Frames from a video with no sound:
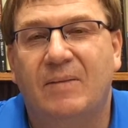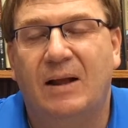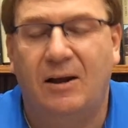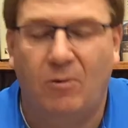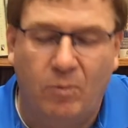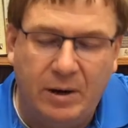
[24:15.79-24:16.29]

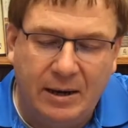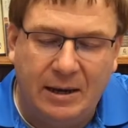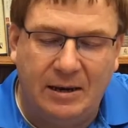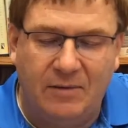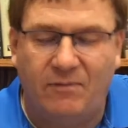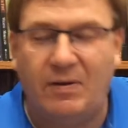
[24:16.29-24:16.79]
And we
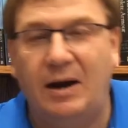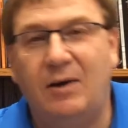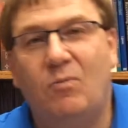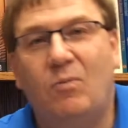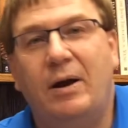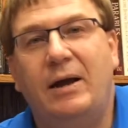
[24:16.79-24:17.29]
need to
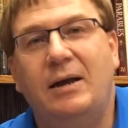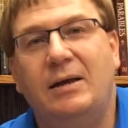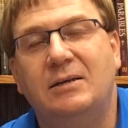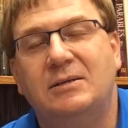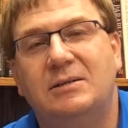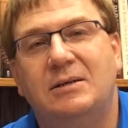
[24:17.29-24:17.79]
find
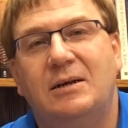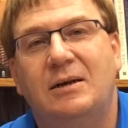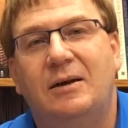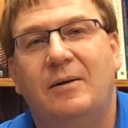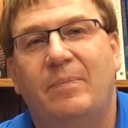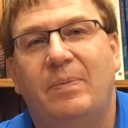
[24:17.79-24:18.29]
ways
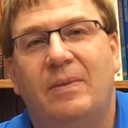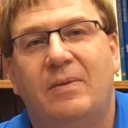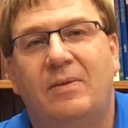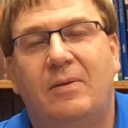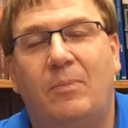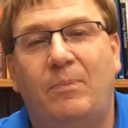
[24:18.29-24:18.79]

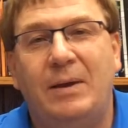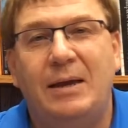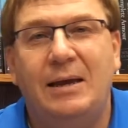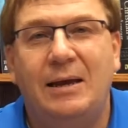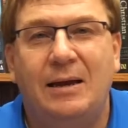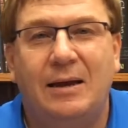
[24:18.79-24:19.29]
to
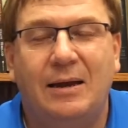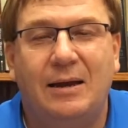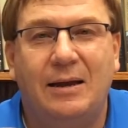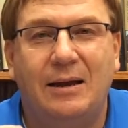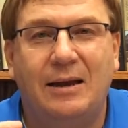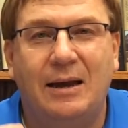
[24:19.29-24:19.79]
be
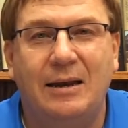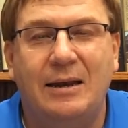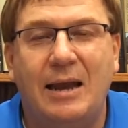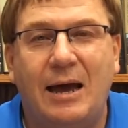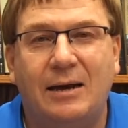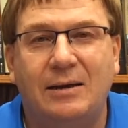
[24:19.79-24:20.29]

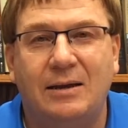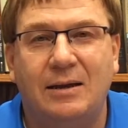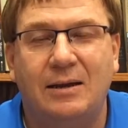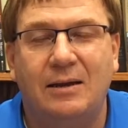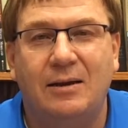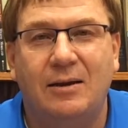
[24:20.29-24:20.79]

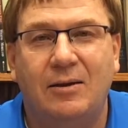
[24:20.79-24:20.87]
connected.